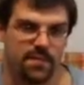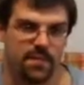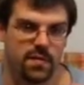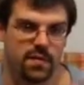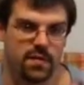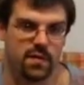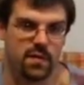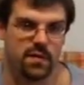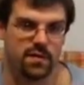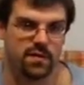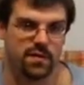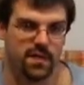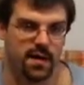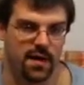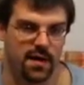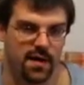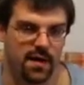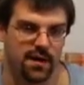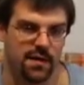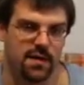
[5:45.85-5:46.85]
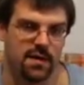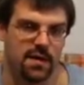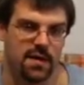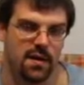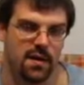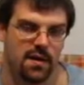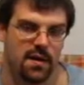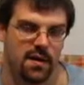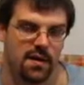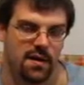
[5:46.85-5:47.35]
certain
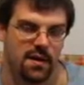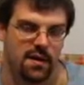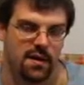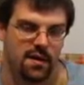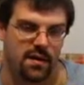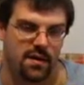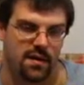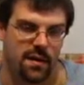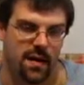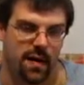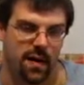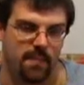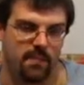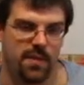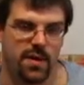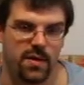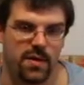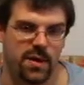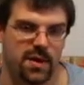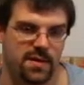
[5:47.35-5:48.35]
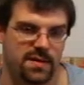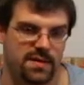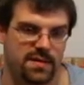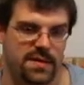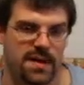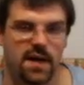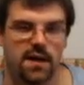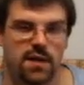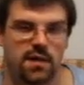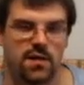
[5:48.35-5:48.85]
buildings and
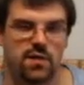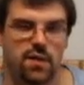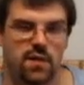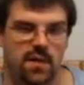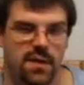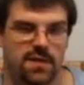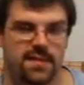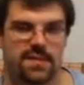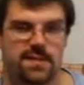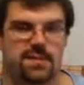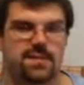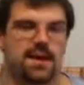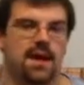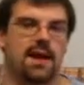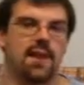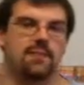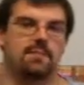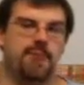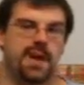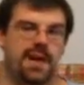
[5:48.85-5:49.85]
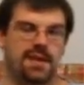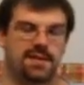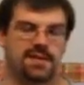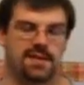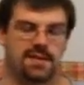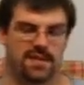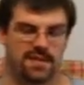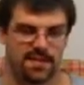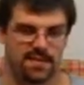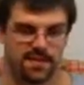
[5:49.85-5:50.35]
territories inside
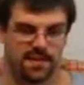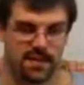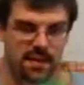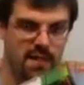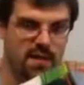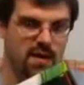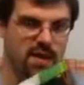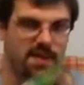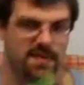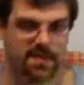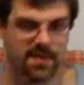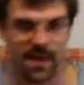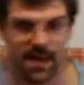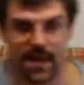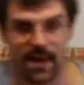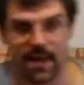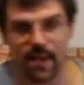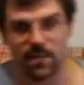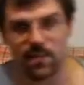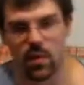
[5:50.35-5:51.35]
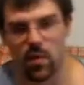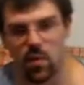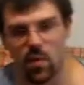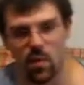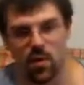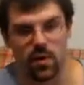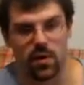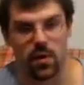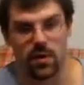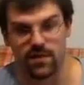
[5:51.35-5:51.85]
bases that you get sent at,
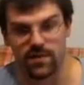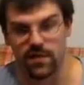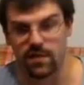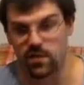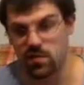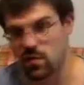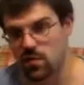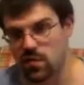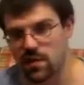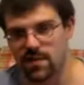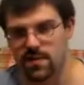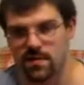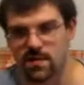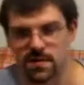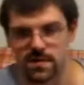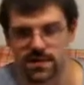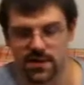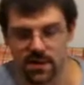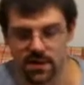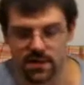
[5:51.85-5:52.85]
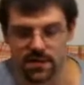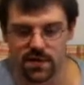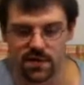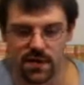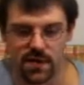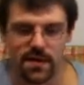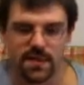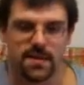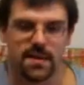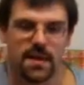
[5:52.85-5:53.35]
or you have to destroy certain
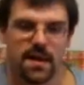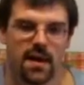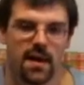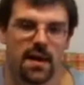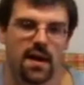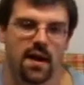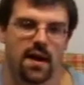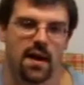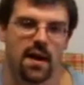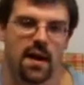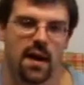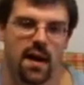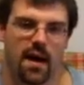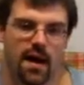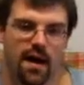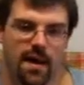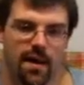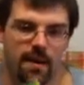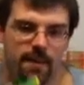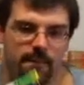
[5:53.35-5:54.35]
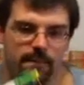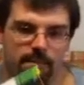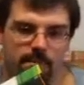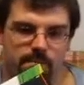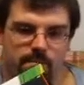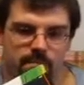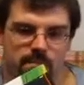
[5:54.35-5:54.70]
territories. Um,